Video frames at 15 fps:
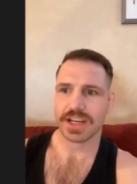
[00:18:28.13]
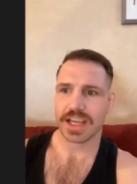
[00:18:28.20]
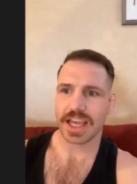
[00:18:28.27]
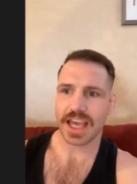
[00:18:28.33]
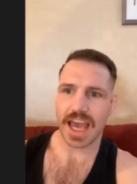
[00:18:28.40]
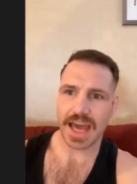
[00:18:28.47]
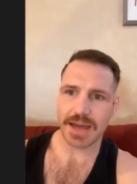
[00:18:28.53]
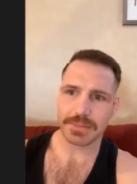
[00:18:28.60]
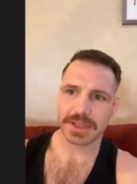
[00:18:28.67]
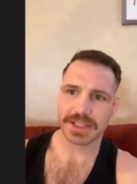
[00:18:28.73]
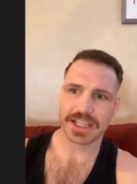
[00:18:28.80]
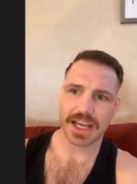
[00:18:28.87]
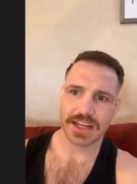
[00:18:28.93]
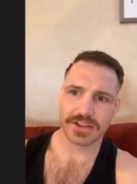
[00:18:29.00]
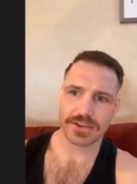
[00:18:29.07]
He had me
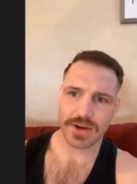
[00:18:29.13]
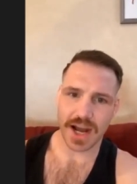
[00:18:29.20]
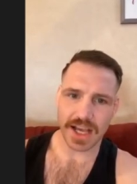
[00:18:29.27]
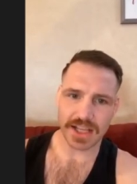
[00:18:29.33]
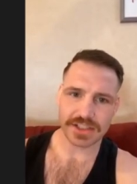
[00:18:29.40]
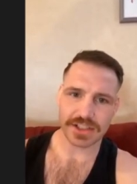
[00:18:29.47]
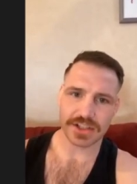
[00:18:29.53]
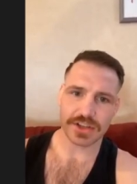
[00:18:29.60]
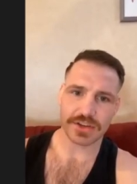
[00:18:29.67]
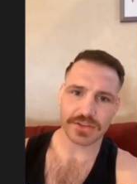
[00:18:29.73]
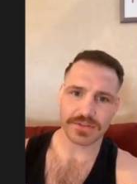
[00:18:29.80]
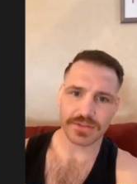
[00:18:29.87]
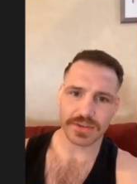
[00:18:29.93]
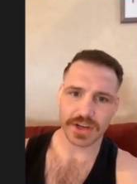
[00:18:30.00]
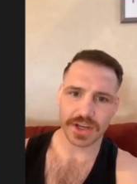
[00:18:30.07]
dead to rights and
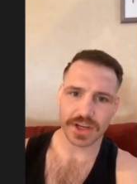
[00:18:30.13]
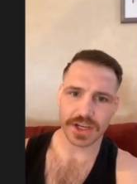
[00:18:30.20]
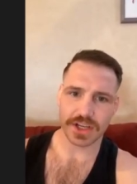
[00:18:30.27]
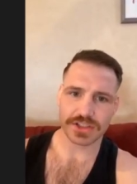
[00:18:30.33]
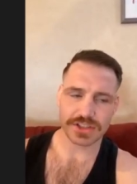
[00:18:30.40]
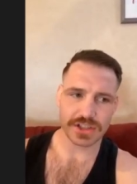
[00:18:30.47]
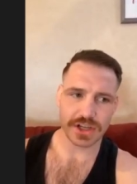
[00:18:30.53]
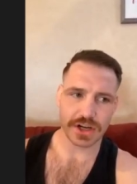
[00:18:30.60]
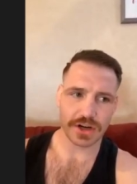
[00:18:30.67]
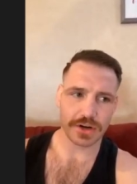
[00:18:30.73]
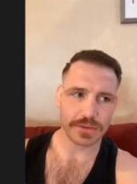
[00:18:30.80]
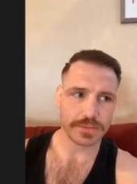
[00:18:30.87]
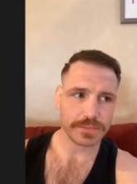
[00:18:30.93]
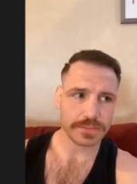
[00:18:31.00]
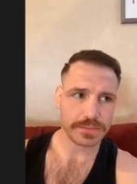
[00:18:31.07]
couldn't finish.
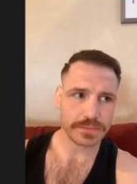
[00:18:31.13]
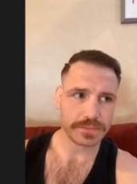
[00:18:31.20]
So,